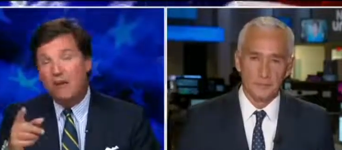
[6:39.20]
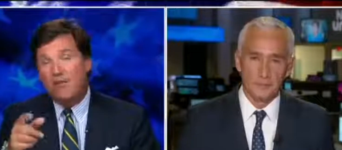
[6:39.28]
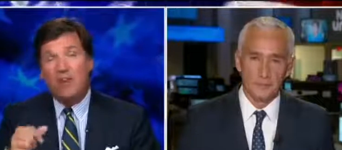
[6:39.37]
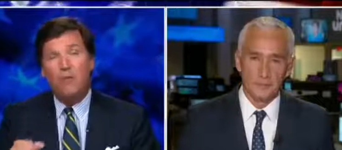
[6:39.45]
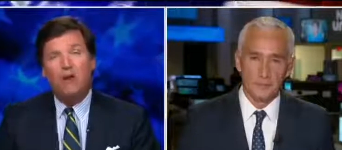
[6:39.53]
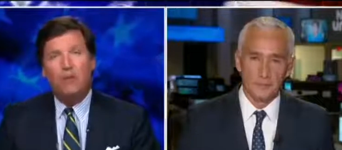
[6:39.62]
Speaker 1: And then
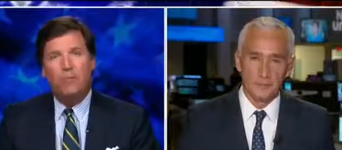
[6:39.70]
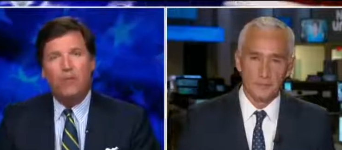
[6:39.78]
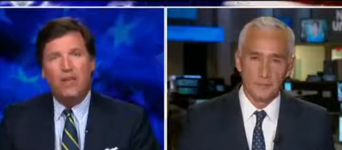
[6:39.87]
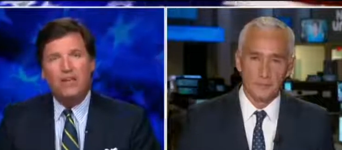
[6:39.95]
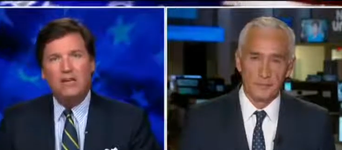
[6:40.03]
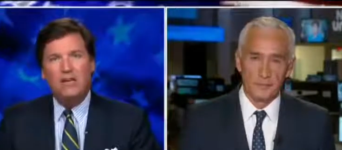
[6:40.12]
if anyone
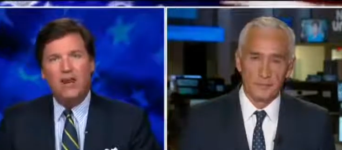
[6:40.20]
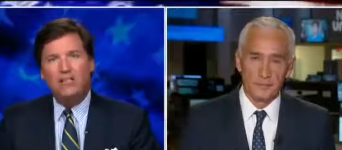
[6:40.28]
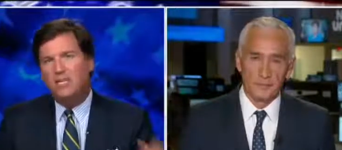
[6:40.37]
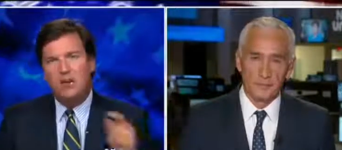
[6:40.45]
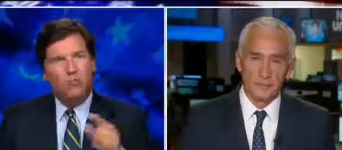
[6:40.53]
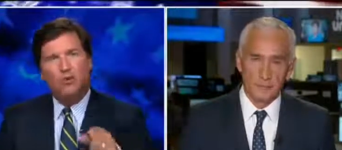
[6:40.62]
complained about
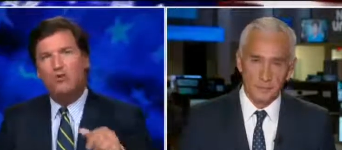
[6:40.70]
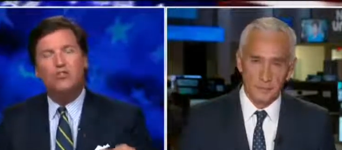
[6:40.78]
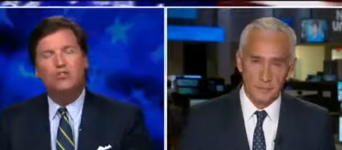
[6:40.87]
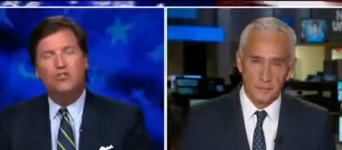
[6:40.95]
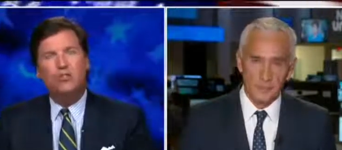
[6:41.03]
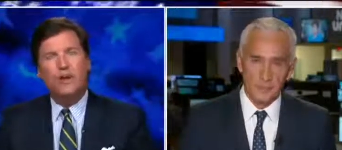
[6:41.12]
it, said, well, you're
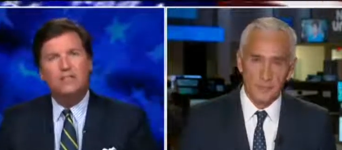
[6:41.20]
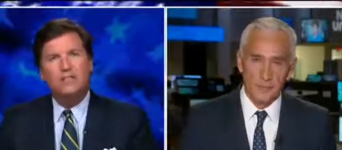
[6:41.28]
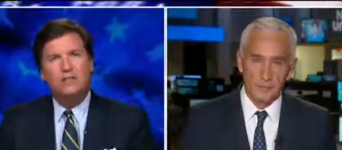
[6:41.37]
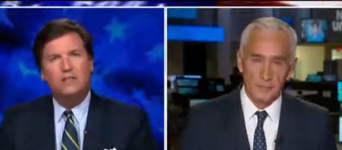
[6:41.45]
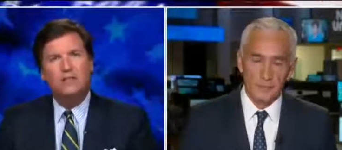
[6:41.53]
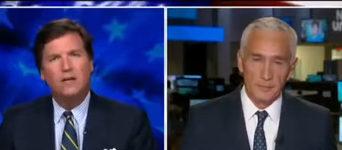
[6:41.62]
just a
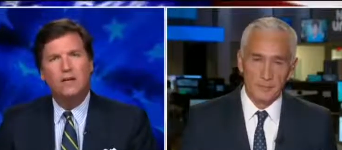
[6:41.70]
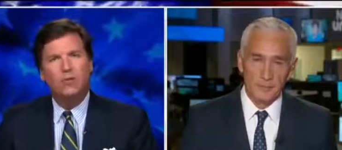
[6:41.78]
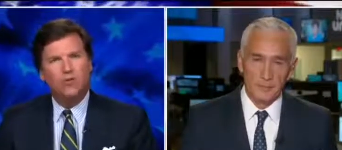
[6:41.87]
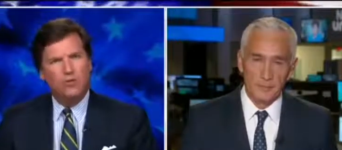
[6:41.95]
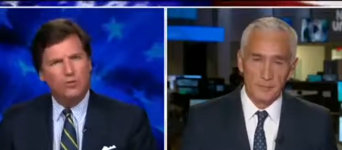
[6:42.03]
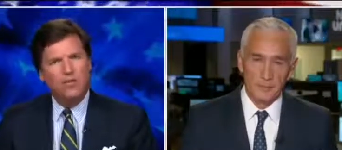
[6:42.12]
racist.
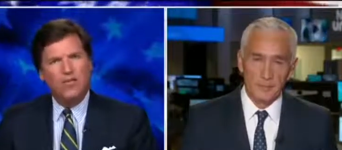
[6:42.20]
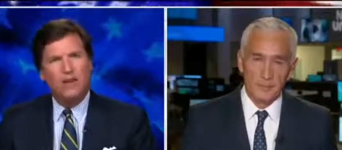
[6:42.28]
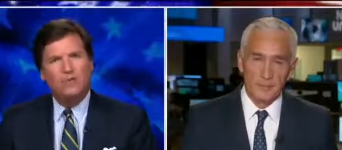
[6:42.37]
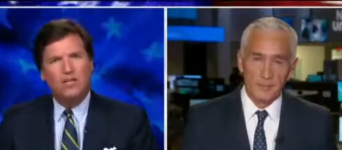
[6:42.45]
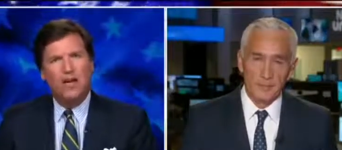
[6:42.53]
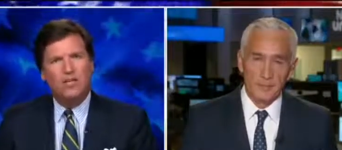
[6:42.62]
Would you think
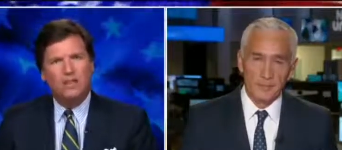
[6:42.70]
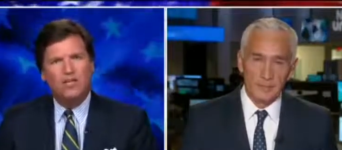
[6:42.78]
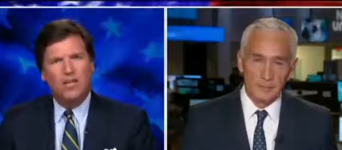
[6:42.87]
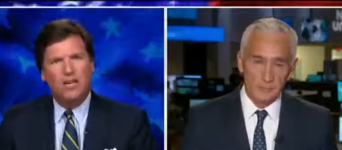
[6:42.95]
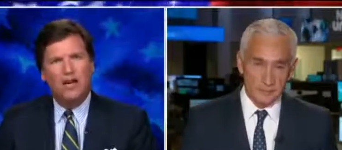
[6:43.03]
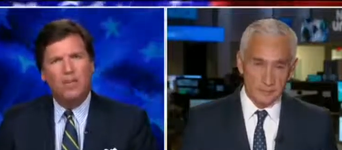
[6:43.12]
that was kind of a
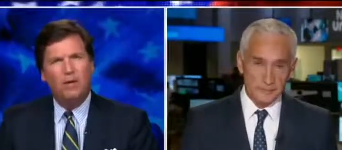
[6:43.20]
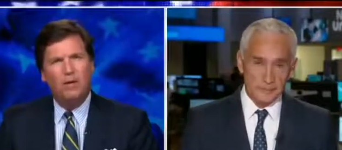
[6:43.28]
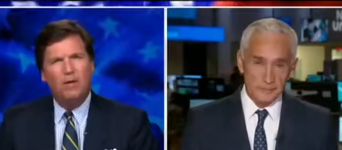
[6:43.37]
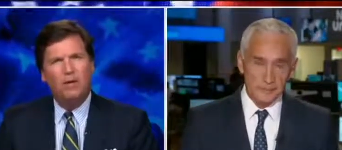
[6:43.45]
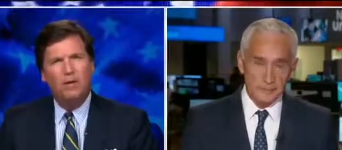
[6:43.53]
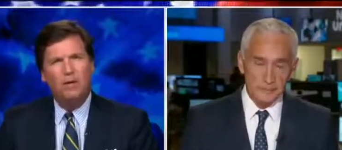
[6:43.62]
stick up?
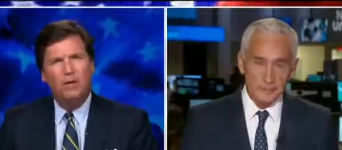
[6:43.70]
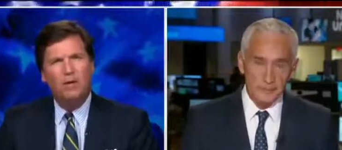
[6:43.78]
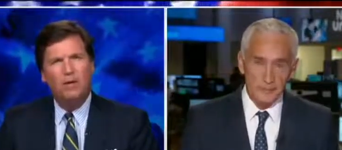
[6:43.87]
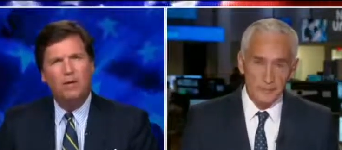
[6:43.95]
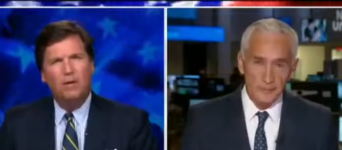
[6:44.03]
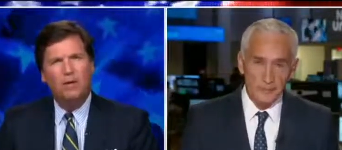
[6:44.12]

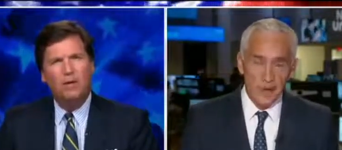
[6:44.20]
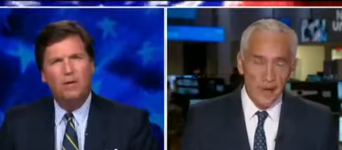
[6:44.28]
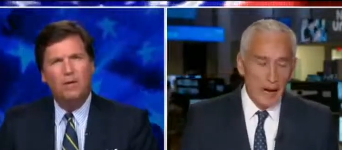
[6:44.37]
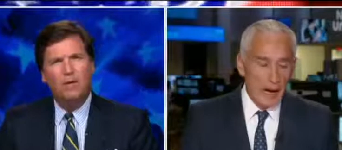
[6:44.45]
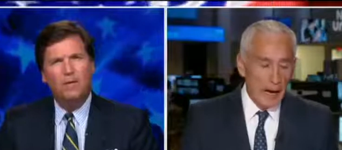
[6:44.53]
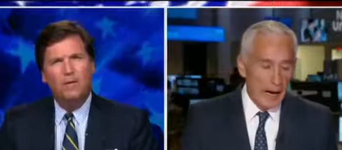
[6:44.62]

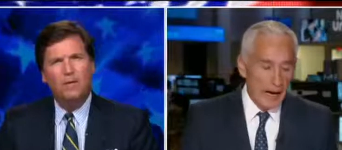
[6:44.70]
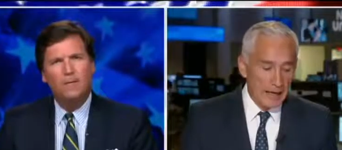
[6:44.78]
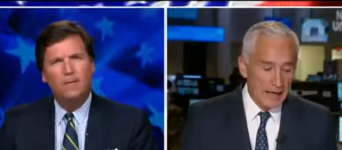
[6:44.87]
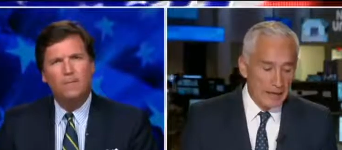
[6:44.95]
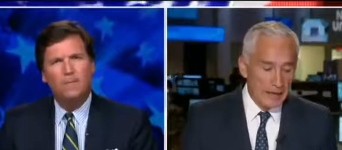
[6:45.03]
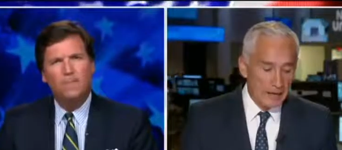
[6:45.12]

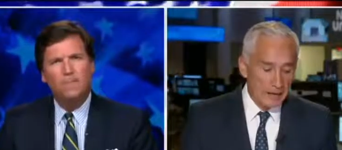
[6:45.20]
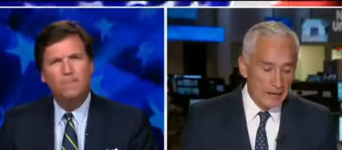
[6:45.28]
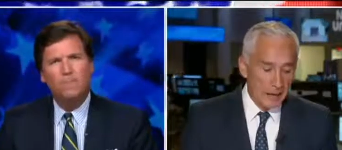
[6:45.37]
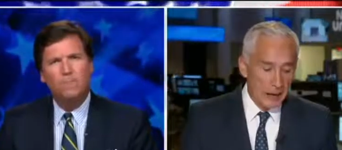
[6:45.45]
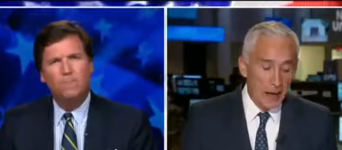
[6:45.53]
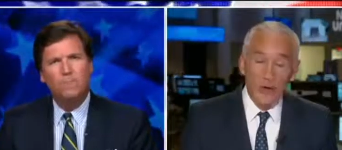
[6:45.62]
Speaker 2: I.
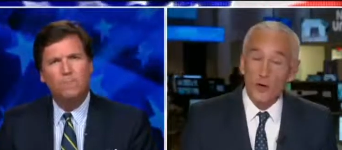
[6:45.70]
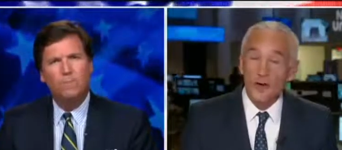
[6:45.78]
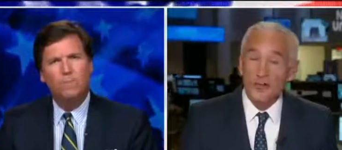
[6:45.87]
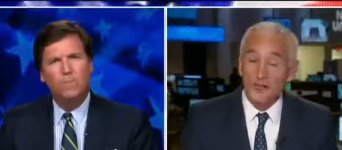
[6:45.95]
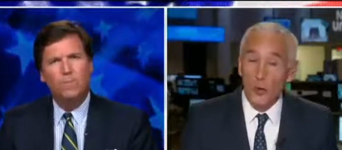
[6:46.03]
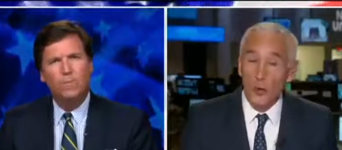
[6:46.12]
I
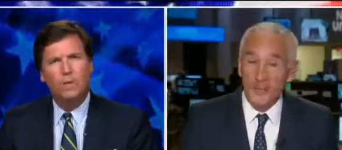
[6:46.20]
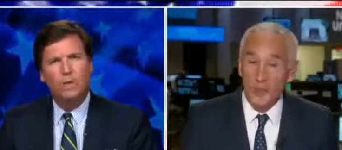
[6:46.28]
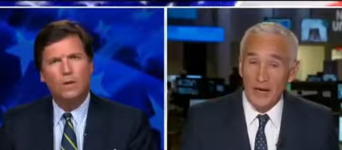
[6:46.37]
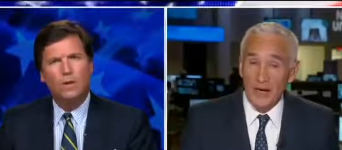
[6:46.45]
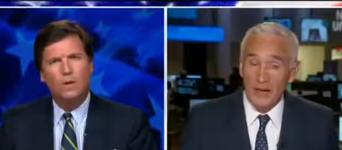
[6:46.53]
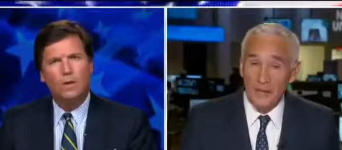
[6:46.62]
understand what's
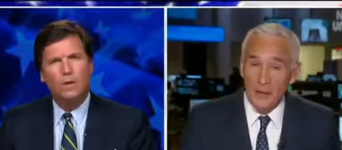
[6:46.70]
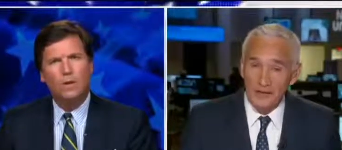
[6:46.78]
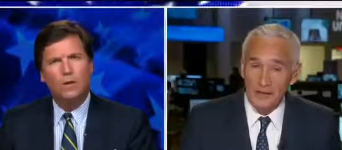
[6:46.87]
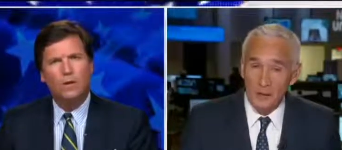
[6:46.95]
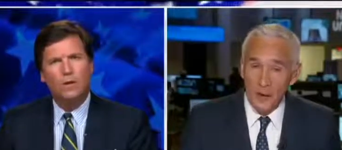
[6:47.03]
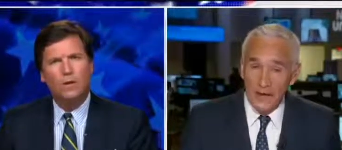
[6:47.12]
happening in
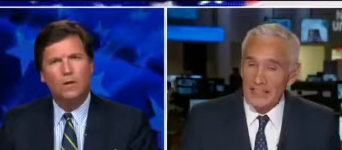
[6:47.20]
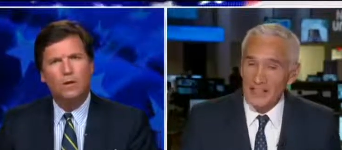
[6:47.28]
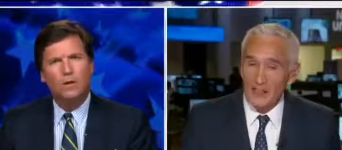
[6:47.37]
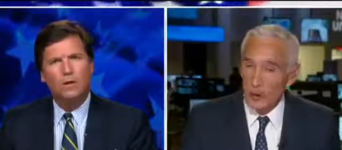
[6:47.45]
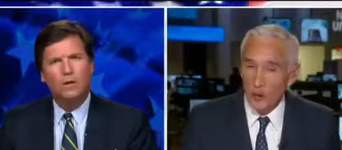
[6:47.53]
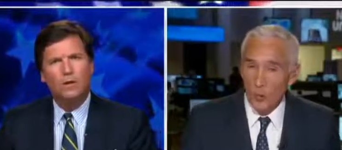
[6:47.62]
Mexico, and
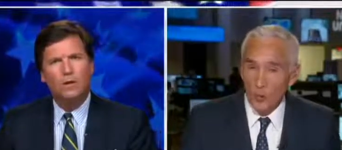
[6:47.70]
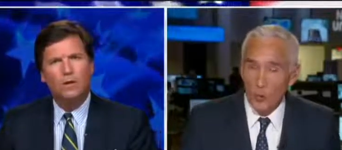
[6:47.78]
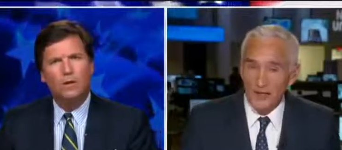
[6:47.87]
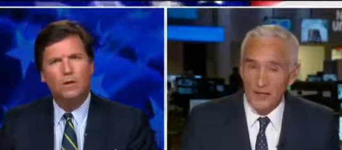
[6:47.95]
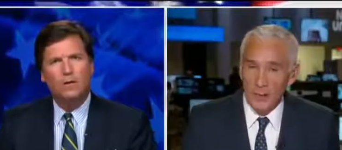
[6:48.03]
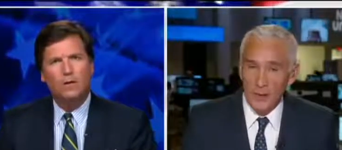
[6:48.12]
it's terrible
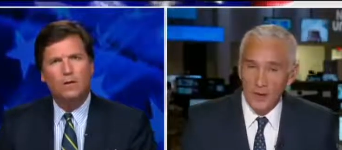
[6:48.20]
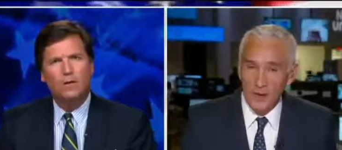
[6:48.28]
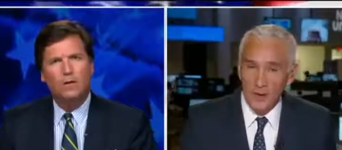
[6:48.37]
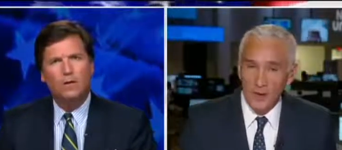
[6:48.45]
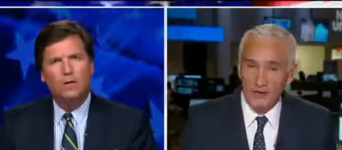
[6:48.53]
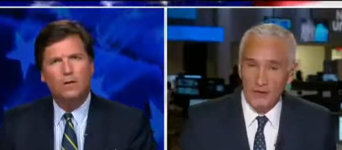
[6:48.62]
what's
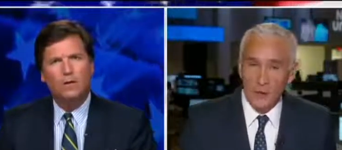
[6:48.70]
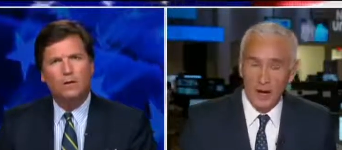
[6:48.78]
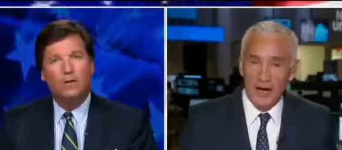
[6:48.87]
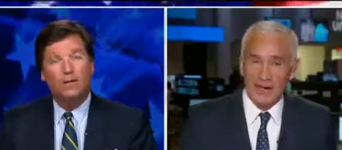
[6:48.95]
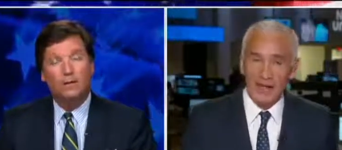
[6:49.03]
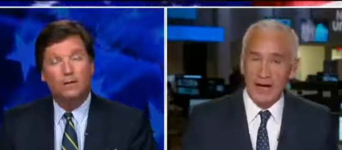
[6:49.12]
happening in Mexico.
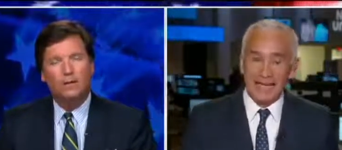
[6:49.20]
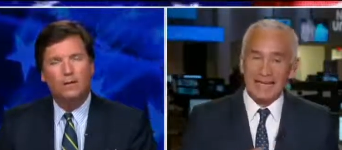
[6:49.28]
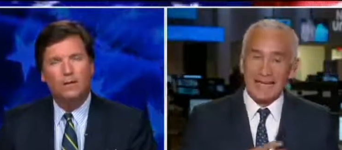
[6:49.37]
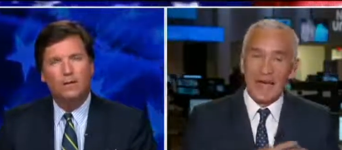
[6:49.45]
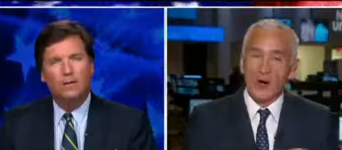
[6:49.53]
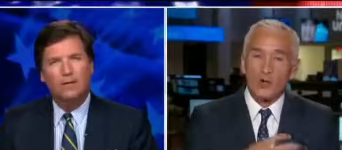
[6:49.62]
I, I
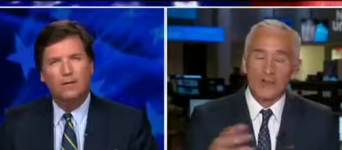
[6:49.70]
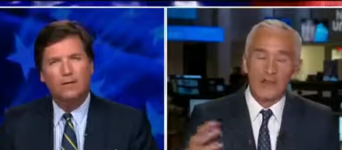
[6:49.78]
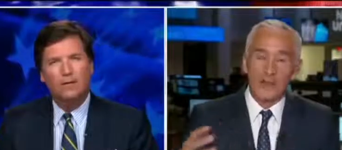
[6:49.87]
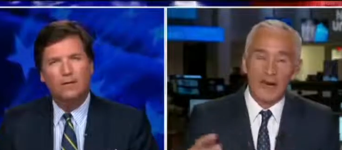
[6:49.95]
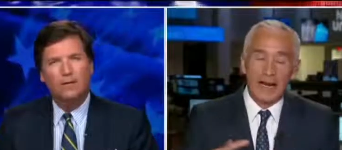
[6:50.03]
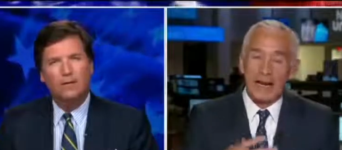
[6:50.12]
cannot
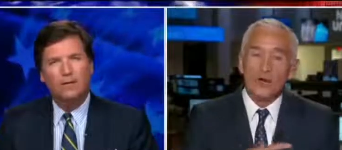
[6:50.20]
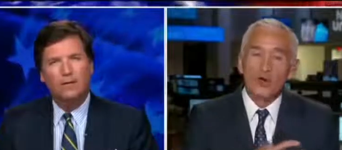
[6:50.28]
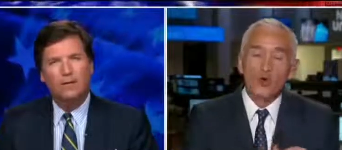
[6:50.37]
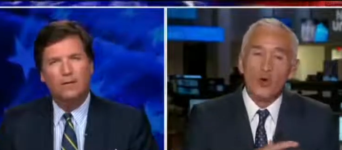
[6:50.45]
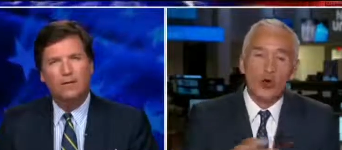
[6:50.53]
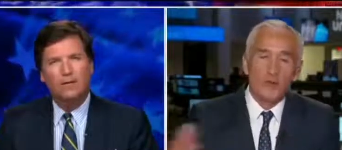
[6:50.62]
defend, and I do